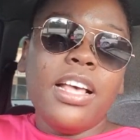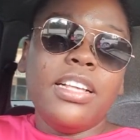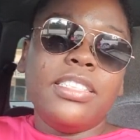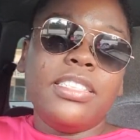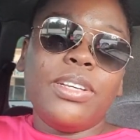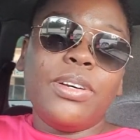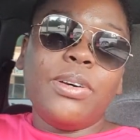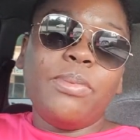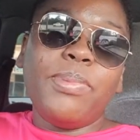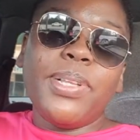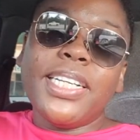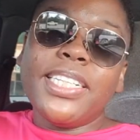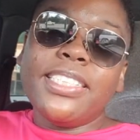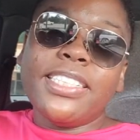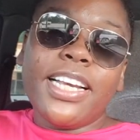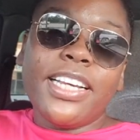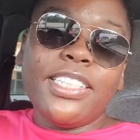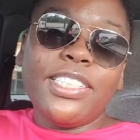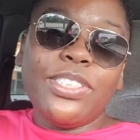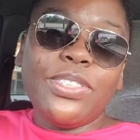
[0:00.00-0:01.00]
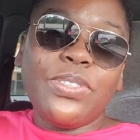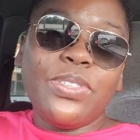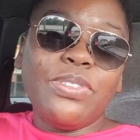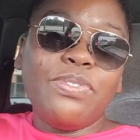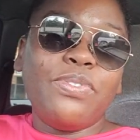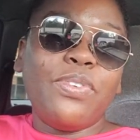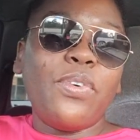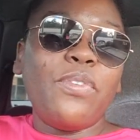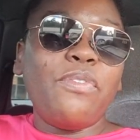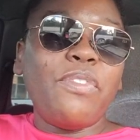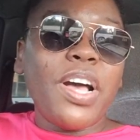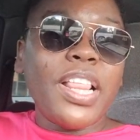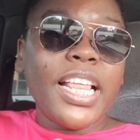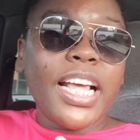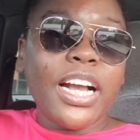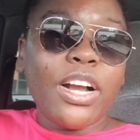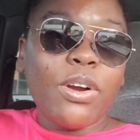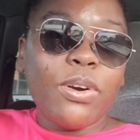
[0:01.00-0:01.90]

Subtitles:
so please stay tuned for further